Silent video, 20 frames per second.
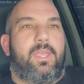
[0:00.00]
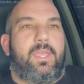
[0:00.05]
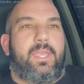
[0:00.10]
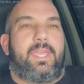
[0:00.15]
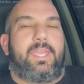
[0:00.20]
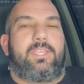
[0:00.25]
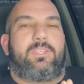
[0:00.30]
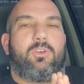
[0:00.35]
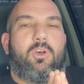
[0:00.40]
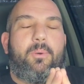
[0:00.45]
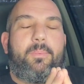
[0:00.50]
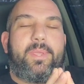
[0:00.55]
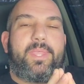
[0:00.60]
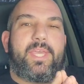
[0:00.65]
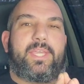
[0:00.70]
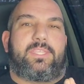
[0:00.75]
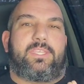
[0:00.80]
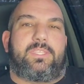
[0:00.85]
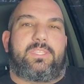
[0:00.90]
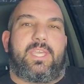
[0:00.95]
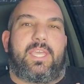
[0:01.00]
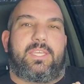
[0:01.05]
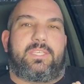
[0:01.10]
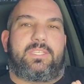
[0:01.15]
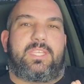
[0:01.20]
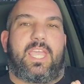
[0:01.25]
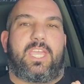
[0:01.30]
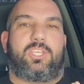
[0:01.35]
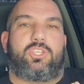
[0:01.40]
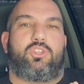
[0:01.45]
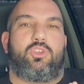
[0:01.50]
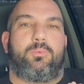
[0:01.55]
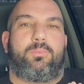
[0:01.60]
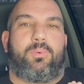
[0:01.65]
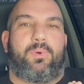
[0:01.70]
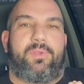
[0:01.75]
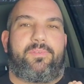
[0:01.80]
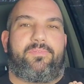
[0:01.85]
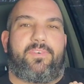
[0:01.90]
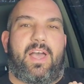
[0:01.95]
He told me that the Stage
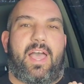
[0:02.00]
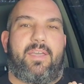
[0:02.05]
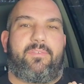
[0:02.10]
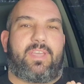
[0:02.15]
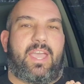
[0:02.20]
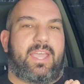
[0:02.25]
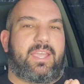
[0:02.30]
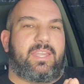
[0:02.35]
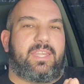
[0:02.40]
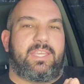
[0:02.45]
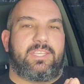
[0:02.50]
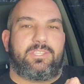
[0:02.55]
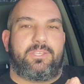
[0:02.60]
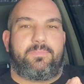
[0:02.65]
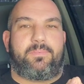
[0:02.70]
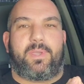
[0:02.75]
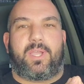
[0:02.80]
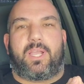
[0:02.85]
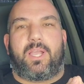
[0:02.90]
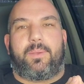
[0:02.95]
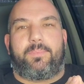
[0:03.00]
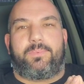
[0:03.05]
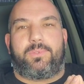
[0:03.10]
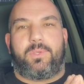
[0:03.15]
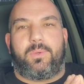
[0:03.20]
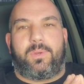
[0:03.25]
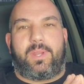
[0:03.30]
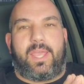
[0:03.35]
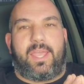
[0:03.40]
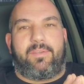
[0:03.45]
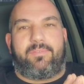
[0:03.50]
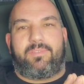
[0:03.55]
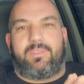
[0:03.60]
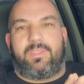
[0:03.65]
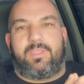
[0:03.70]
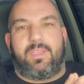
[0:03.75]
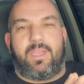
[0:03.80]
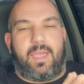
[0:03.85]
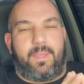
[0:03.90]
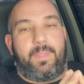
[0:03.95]
2.5, I could easily pick up
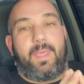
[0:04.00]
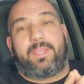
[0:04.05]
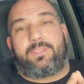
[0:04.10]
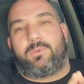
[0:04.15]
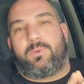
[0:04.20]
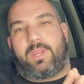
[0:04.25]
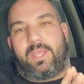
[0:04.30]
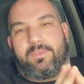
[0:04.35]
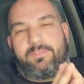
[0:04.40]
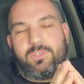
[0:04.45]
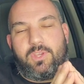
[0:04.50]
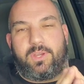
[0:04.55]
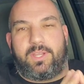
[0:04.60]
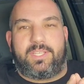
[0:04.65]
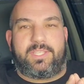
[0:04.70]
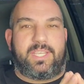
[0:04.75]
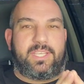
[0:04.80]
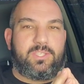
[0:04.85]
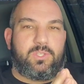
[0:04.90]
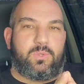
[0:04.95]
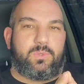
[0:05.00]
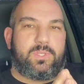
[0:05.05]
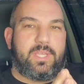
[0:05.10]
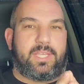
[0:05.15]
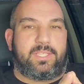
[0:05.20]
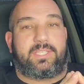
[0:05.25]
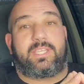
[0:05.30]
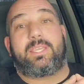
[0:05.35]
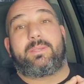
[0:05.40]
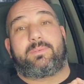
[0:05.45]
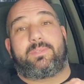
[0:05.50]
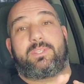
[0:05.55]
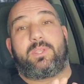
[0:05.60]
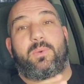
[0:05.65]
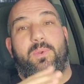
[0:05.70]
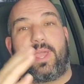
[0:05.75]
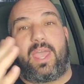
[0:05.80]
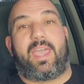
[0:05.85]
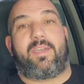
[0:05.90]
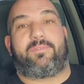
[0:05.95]
2.5. Not 2.5, sorry. He said 2/10.
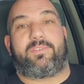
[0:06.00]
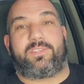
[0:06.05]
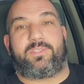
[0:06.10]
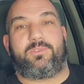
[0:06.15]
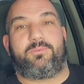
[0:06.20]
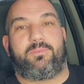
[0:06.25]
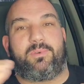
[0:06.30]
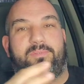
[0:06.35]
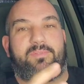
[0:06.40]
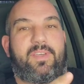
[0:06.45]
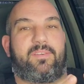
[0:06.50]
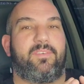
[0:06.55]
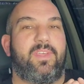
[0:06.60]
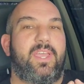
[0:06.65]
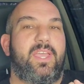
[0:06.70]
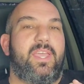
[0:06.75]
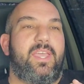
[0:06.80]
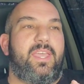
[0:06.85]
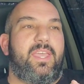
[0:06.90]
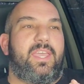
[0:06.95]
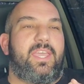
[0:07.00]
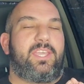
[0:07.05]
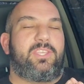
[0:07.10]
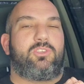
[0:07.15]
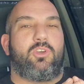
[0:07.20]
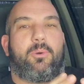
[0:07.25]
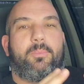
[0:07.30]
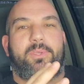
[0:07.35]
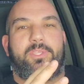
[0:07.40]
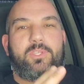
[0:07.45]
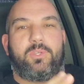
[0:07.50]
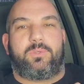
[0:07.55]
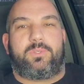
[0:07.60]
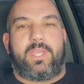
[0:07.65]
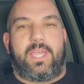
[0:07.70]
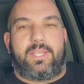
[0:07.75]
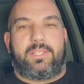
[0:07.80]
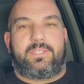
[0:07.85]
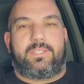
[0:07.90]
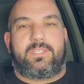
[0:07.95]
2.5 is 2.5. He told me
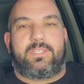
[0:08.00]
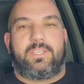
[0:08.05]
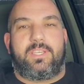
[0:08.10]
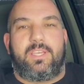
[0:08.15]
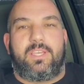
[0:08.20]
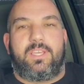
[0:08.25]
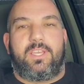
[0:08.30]
2/10.